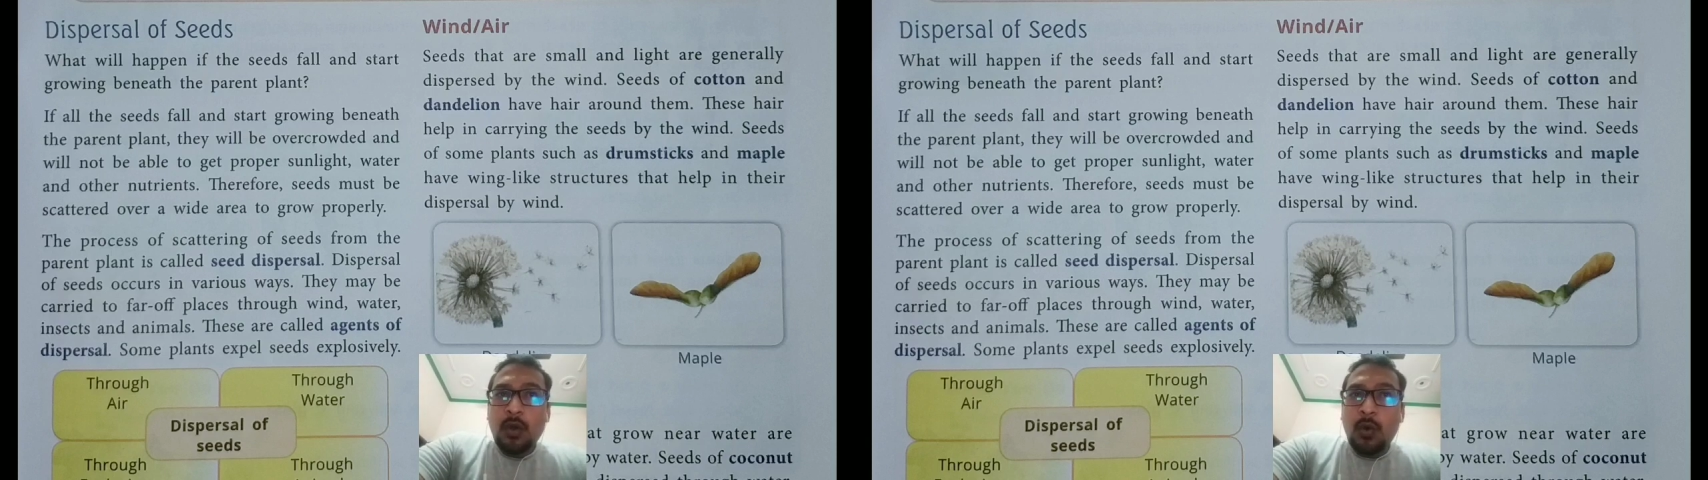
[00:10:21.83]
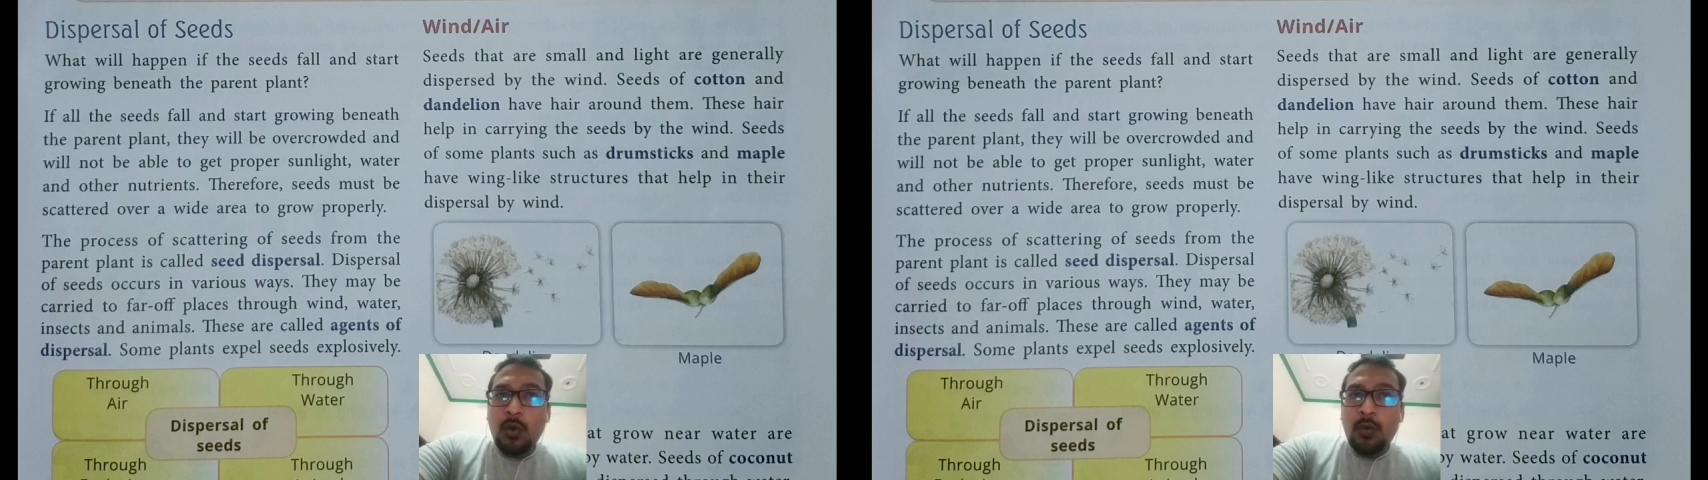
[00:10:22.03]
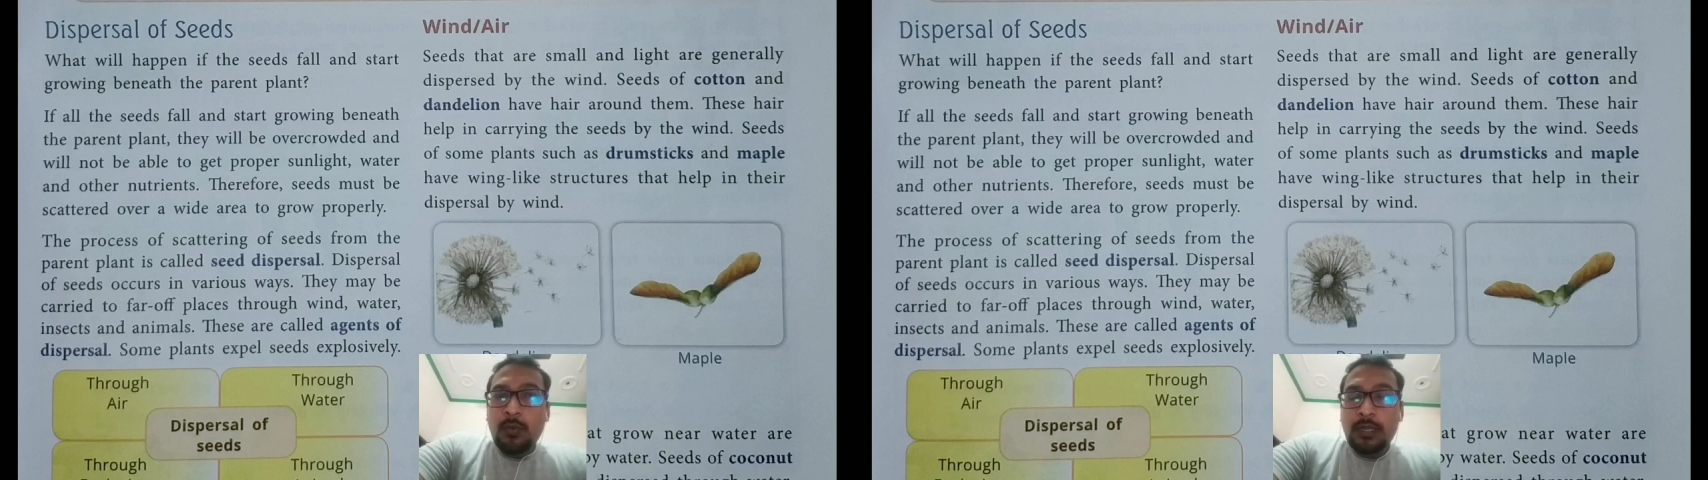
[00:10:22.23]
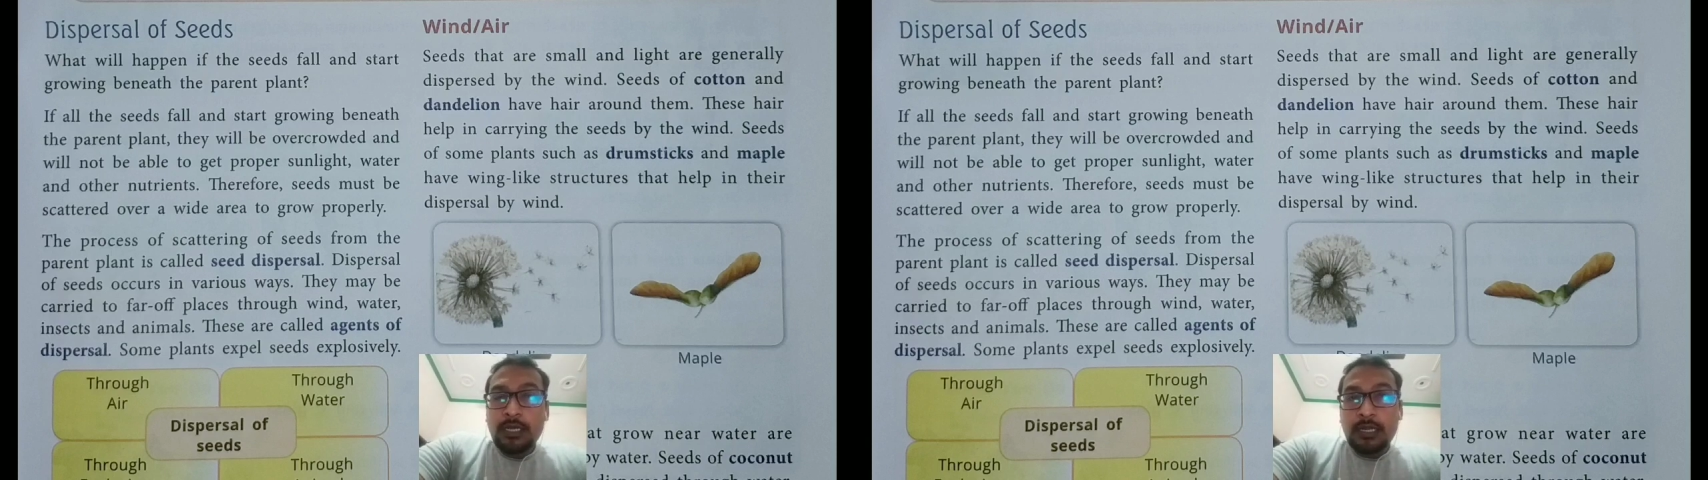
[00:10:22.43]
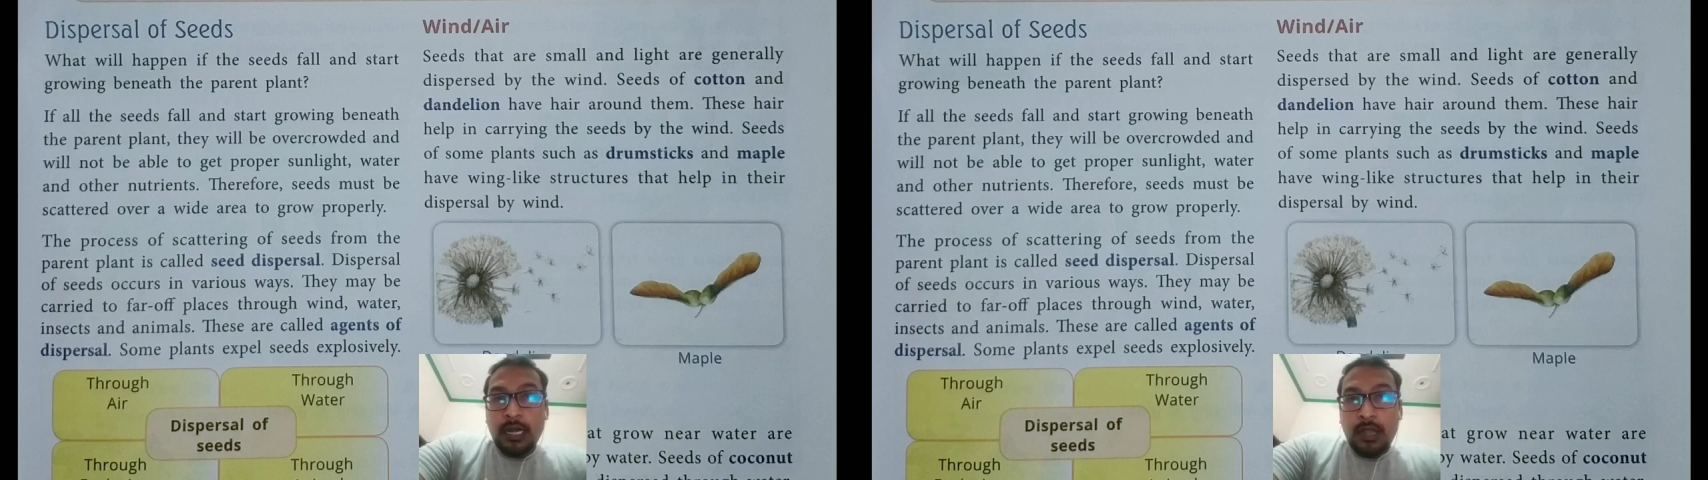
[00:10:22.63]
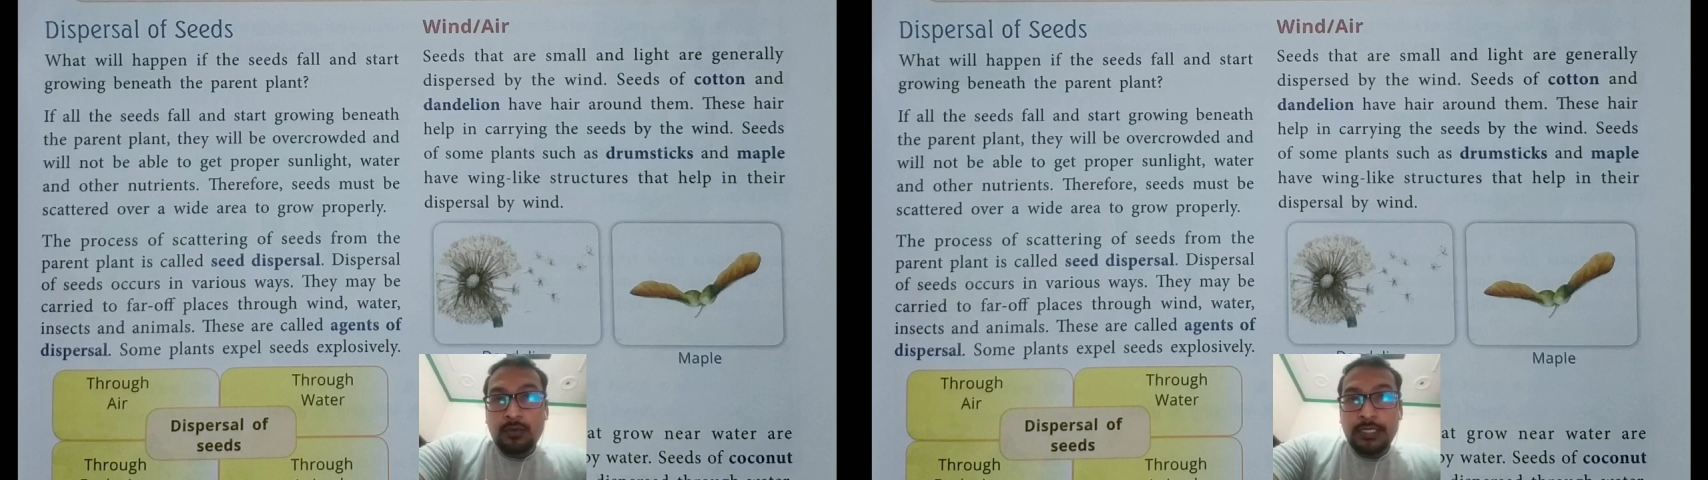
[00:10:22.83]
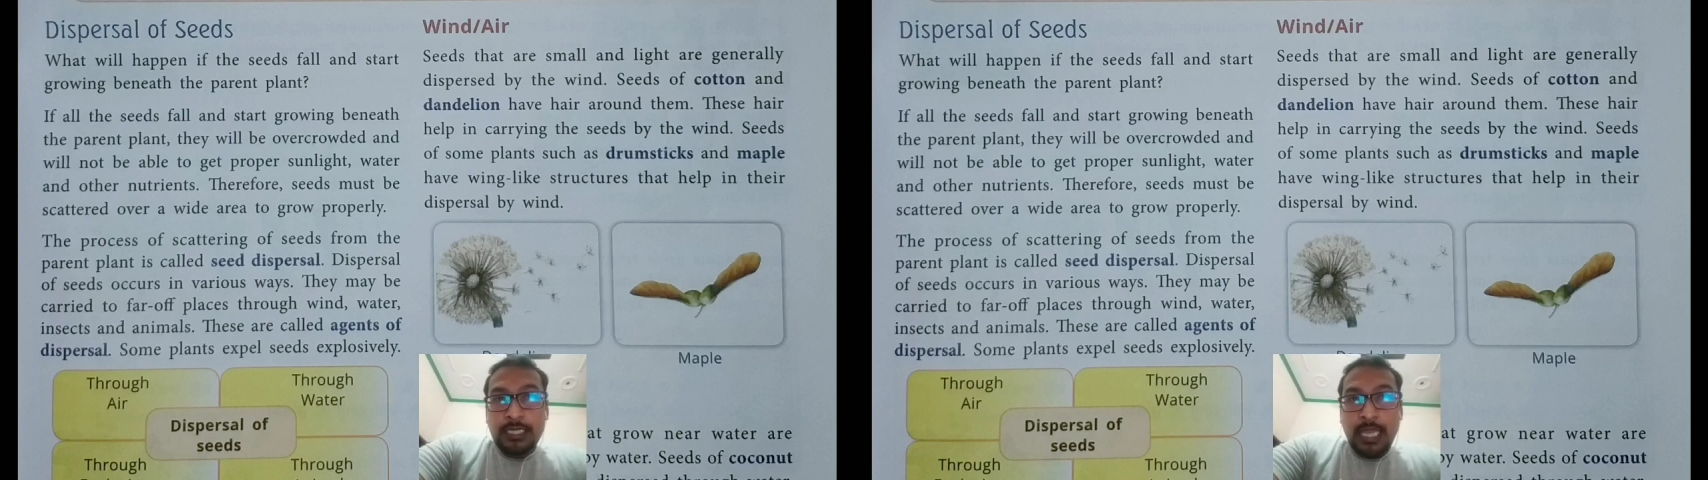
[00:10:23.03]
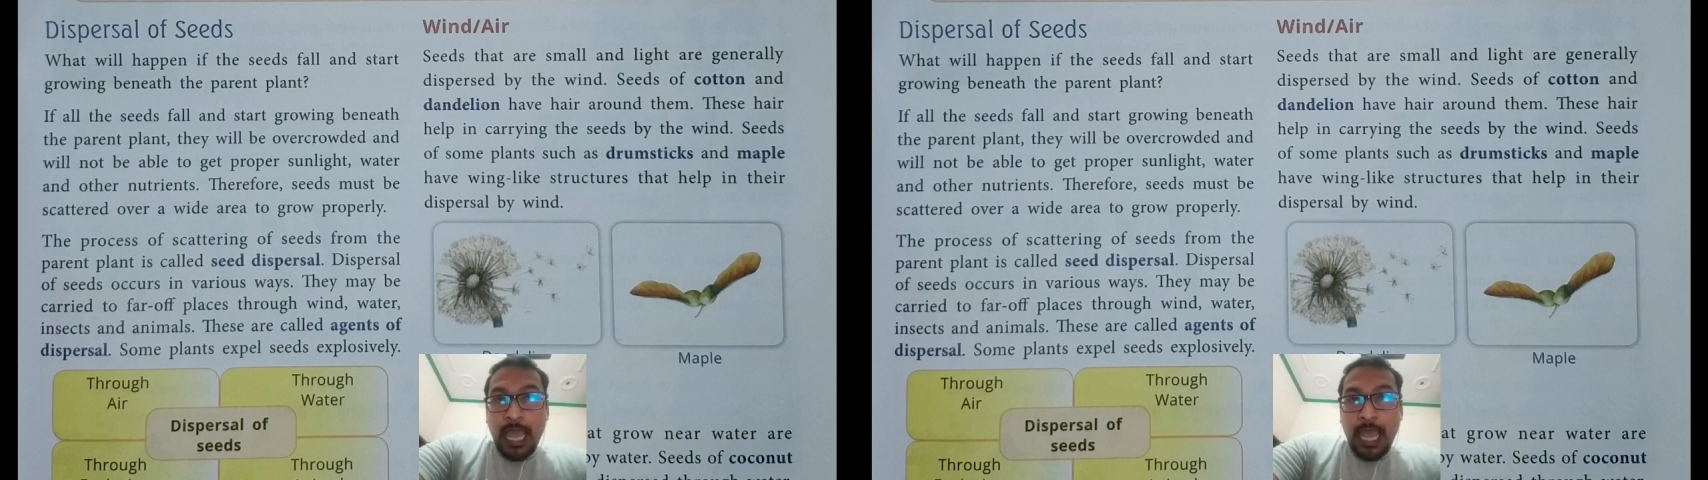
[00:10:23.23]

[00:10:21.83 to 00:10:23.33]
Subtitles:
overcrowded